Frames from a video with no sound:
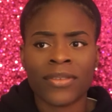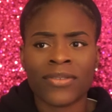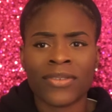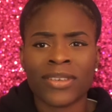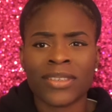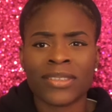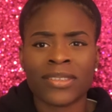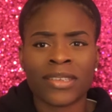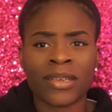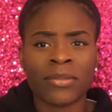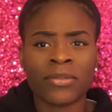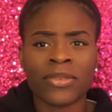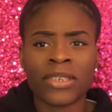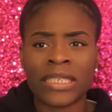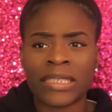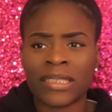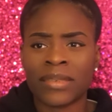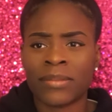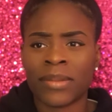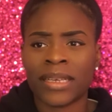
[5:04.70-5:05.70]
for some
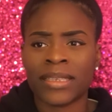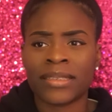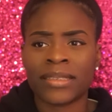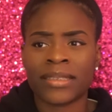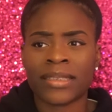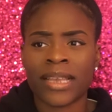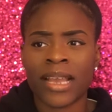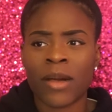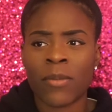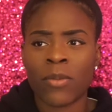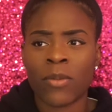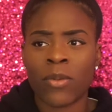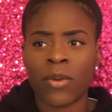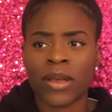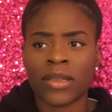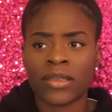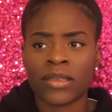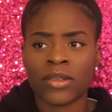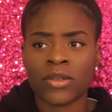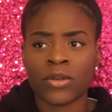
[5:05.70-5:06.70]
reason, my scalp
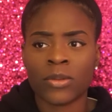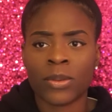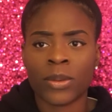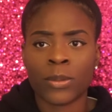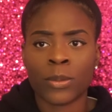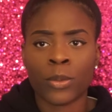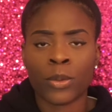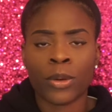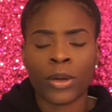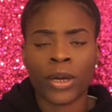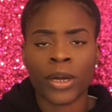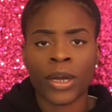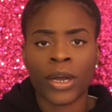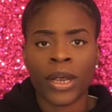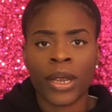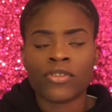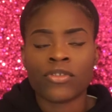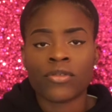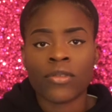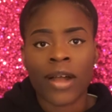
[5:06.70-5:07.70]
was a little bit more
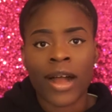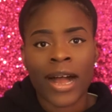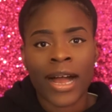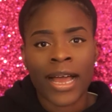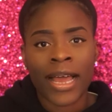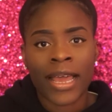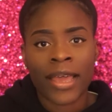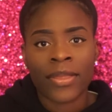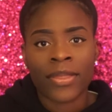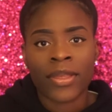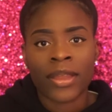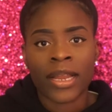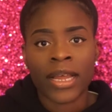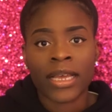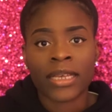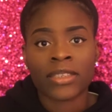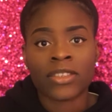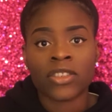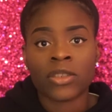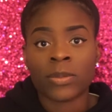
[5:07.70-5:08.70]
dry than I
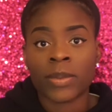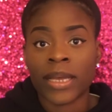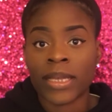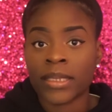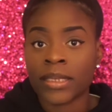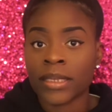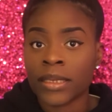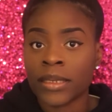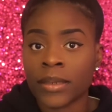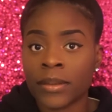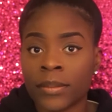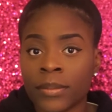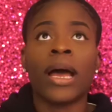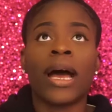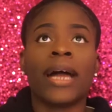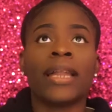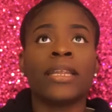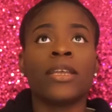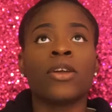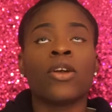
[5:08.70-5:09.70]
expected.
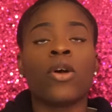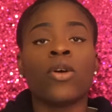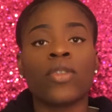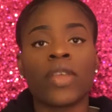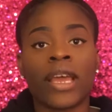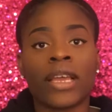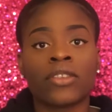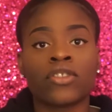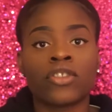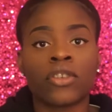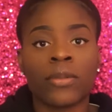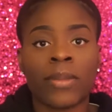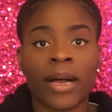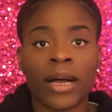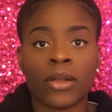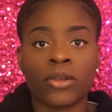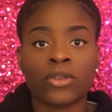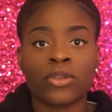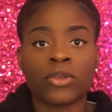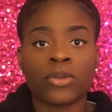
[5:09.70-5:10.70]
I didn't go the extra
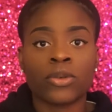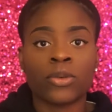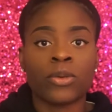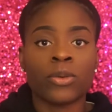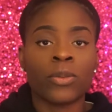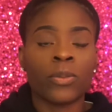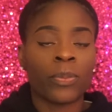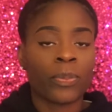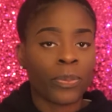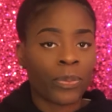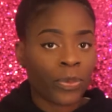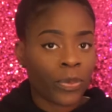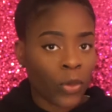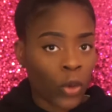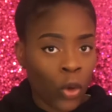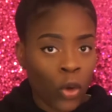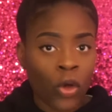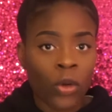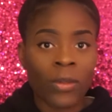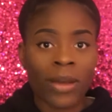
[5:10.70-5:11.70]
mile to
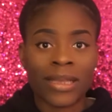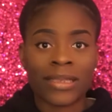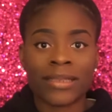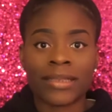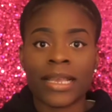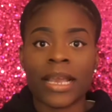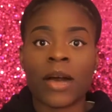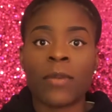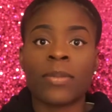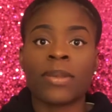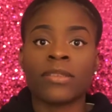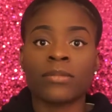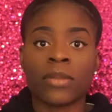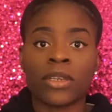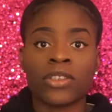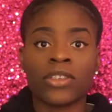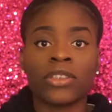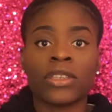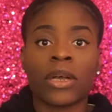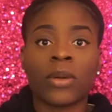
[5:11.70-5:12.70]
oil my scalp as
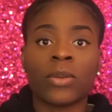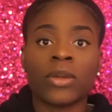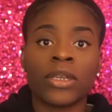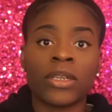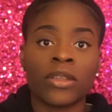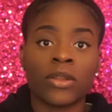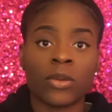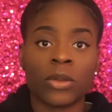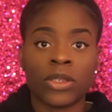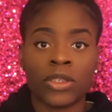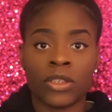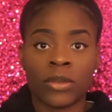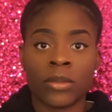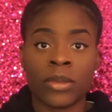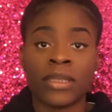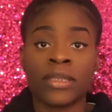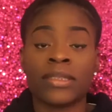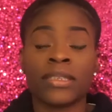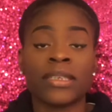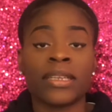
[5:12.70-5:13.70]
much as I would in the winter
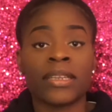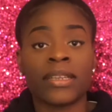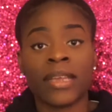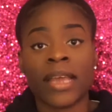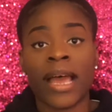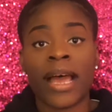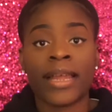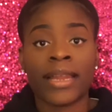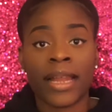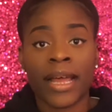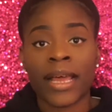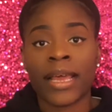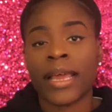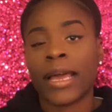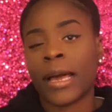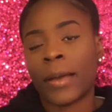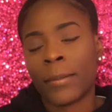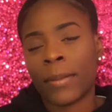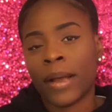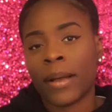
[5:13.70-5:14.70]
months, and had
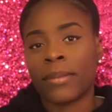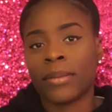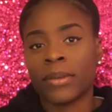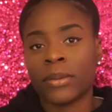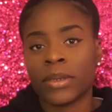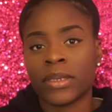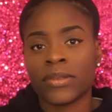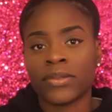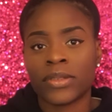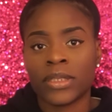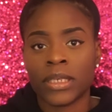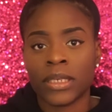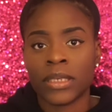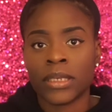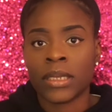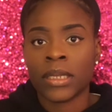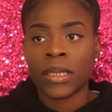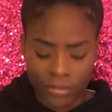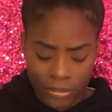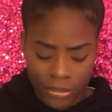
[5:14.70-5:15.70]
I probably would have seen
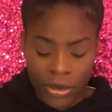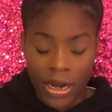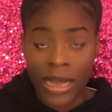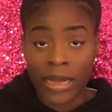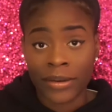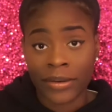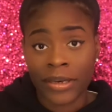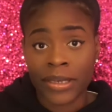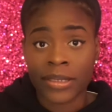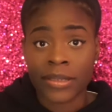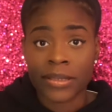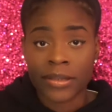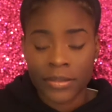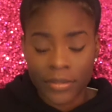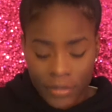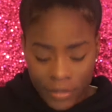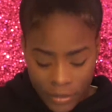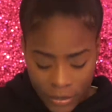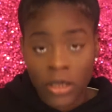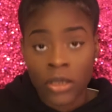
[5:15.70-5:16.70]
progress.
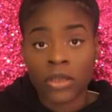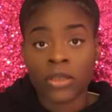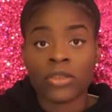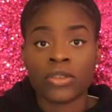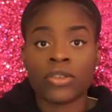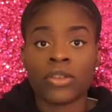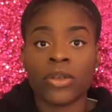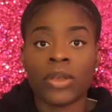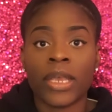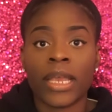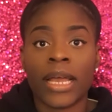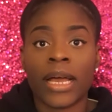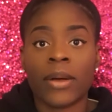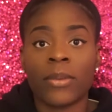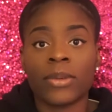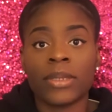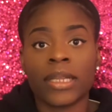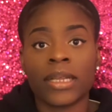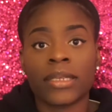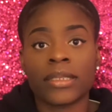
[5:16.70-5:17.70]
So yeah, I
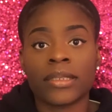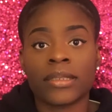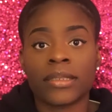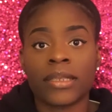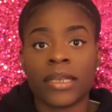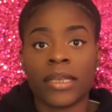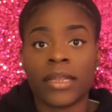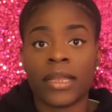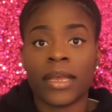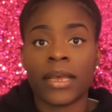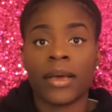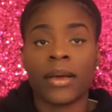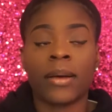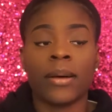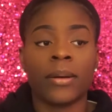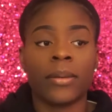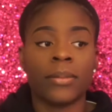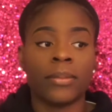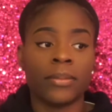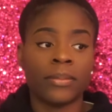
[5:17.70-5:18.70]
would like to say that
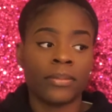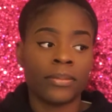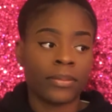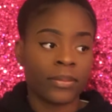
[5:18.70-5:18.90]
I'm